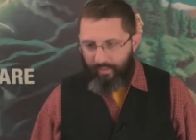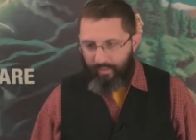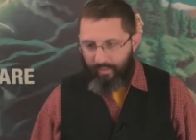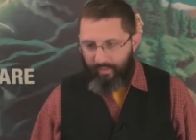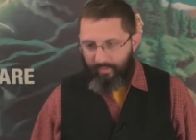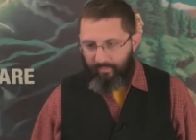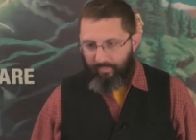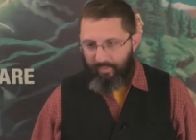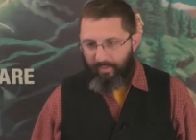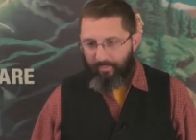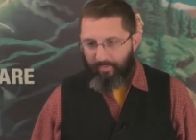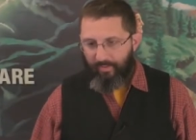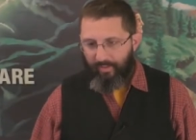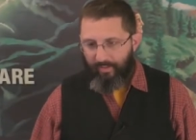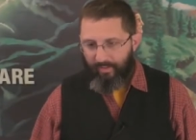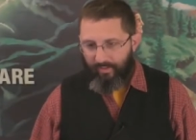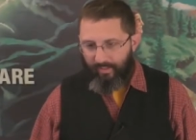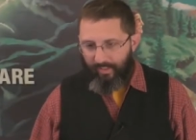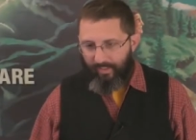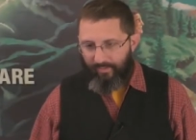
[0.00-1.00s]
Uh, the people
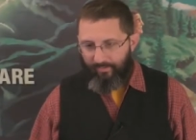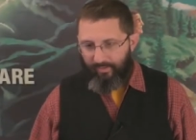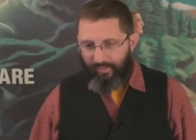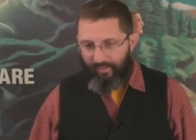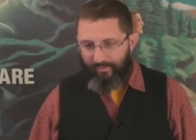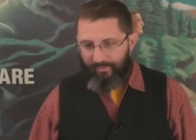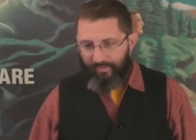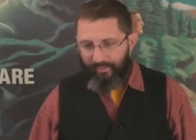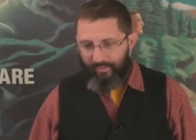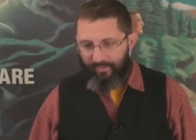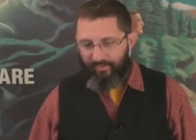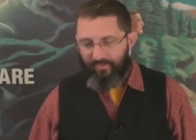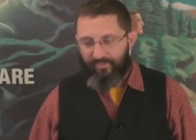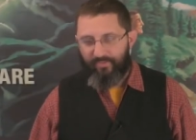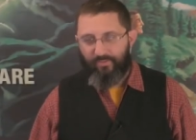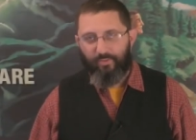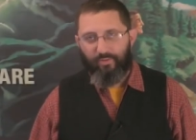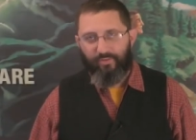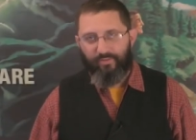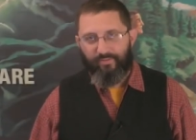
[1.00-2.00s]
there are going to have a lot to answer
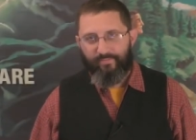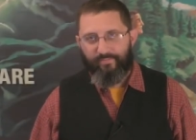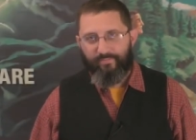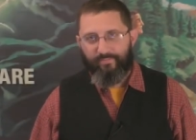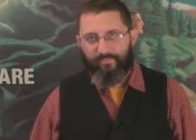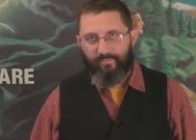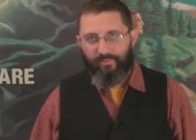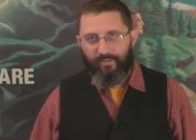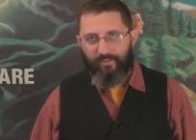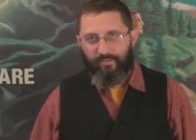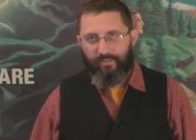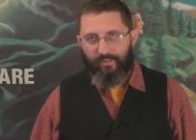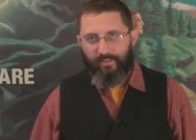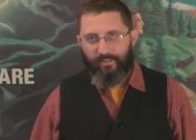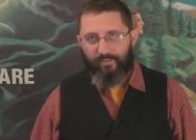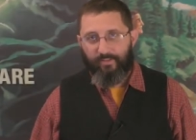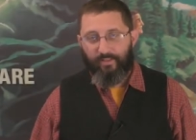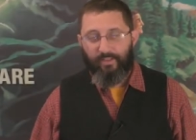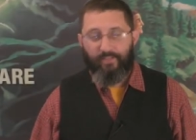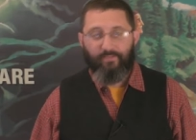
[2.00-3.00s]
for because they
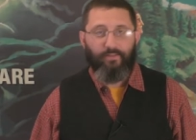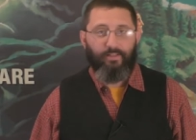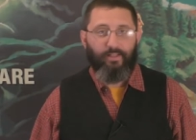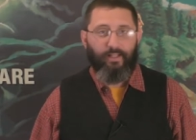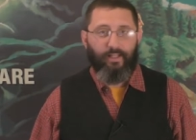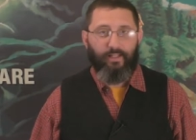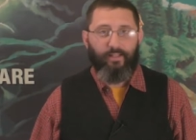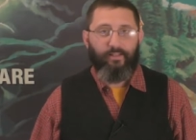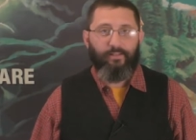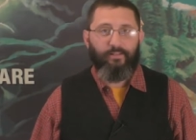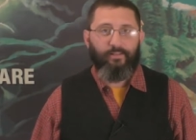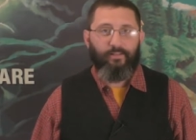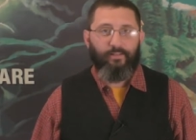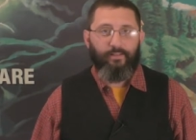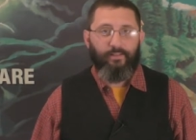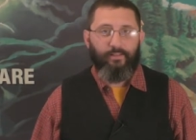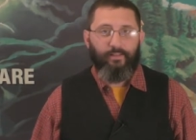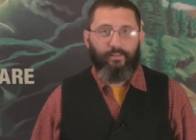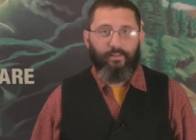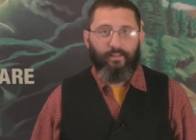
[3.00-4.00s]
deceived a lot
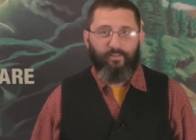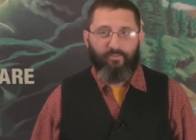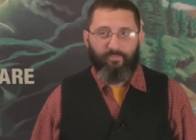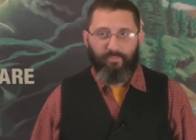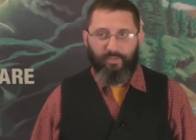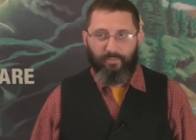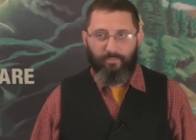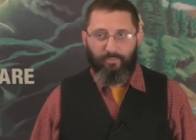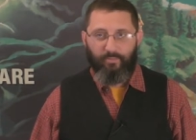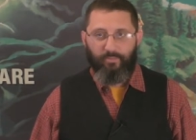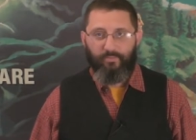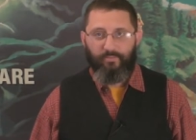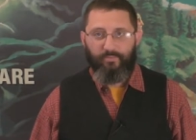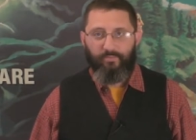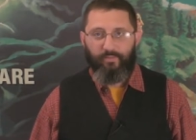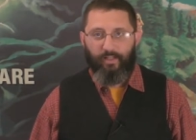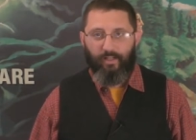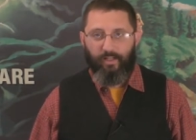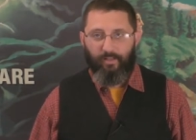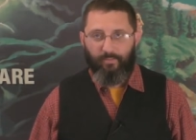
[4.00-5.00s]
of people.
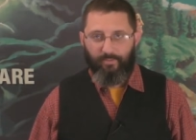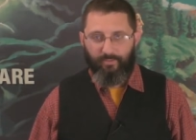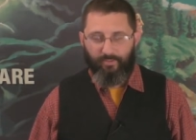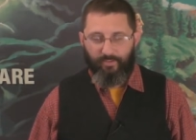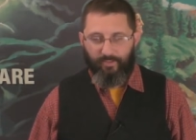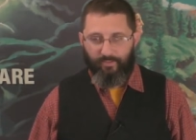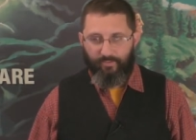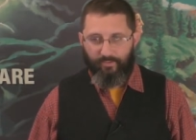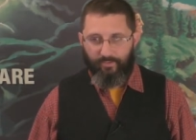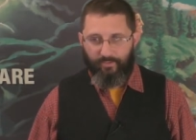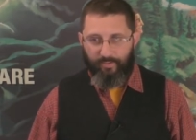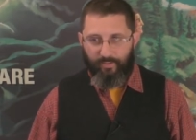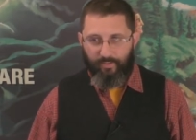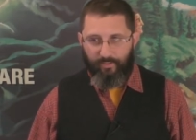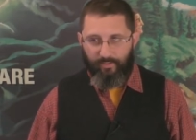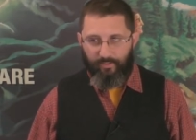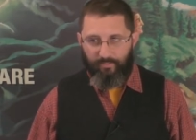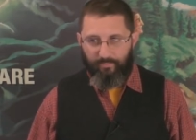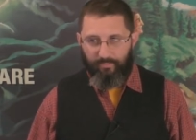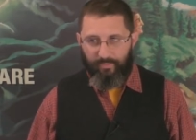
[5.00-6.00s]
Um, it was
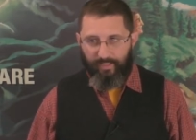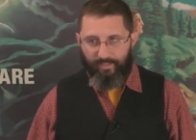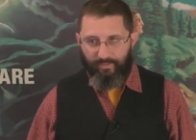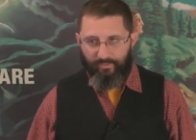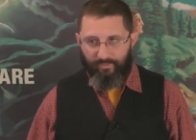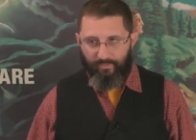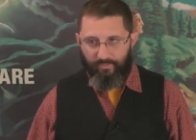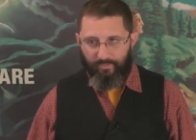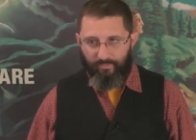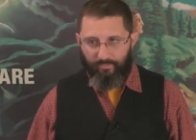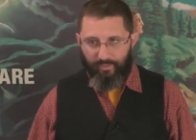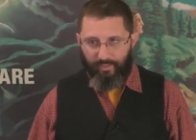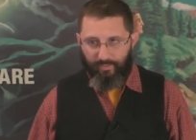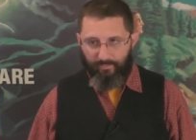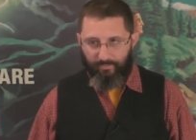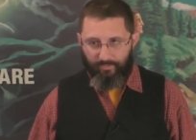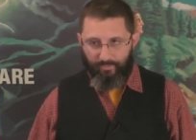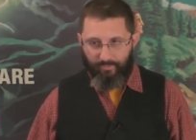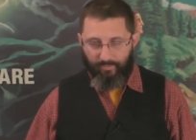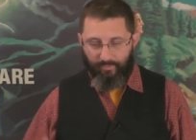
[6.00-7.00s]
interesting. The pastor, when I
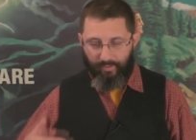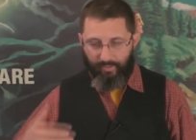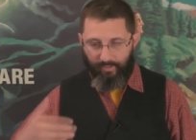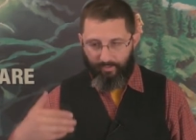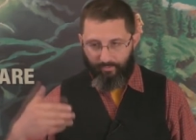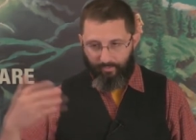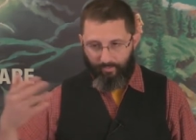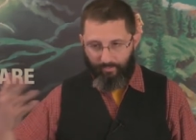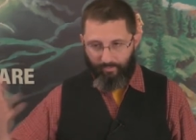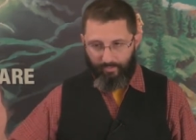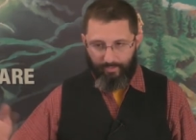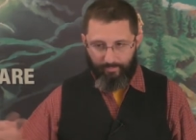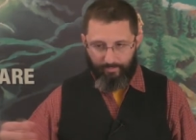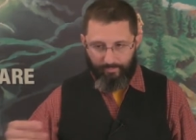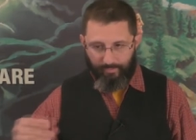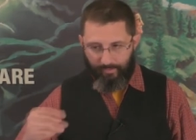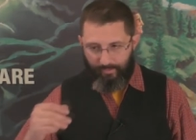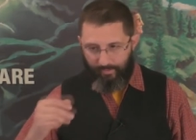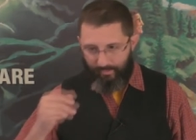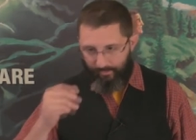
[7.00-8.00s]
was there growing
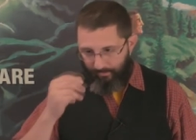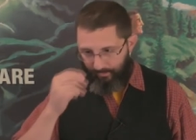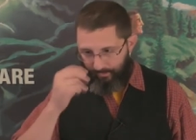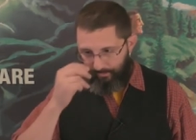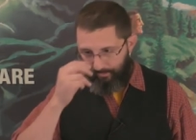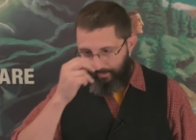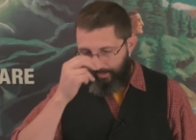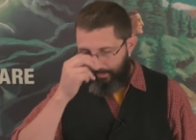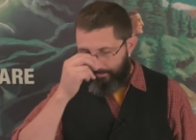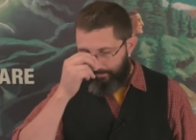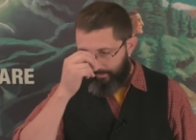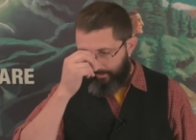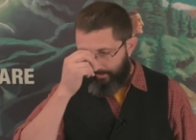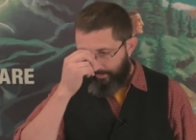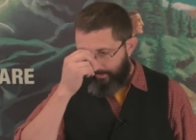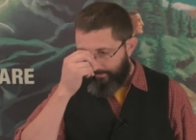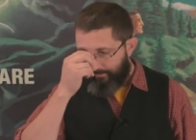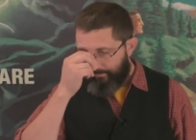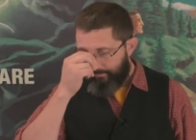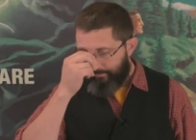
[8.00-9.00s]
up, was Bob
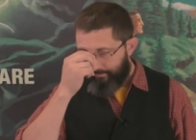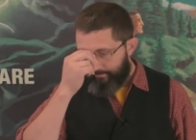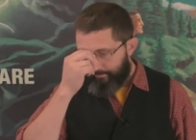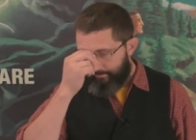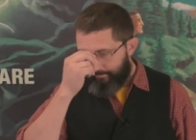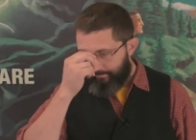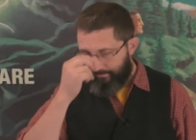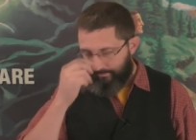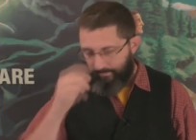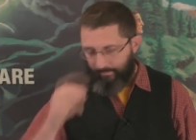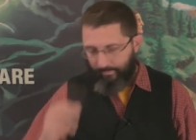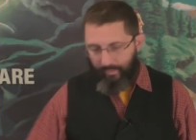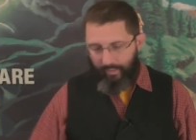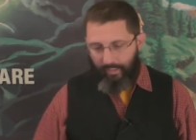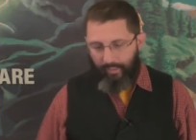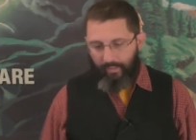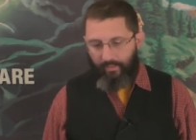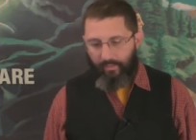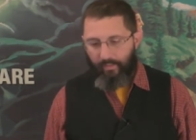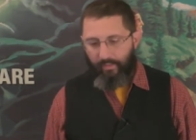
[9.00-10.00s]
Reed,
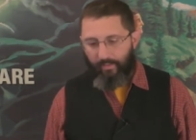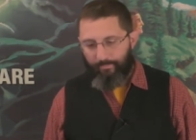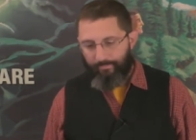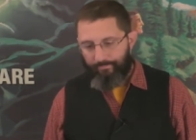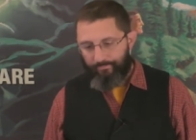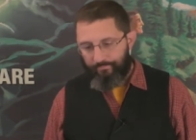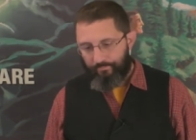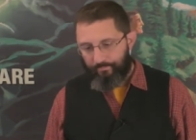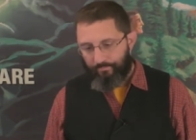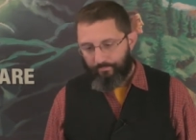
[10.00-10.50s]
and um,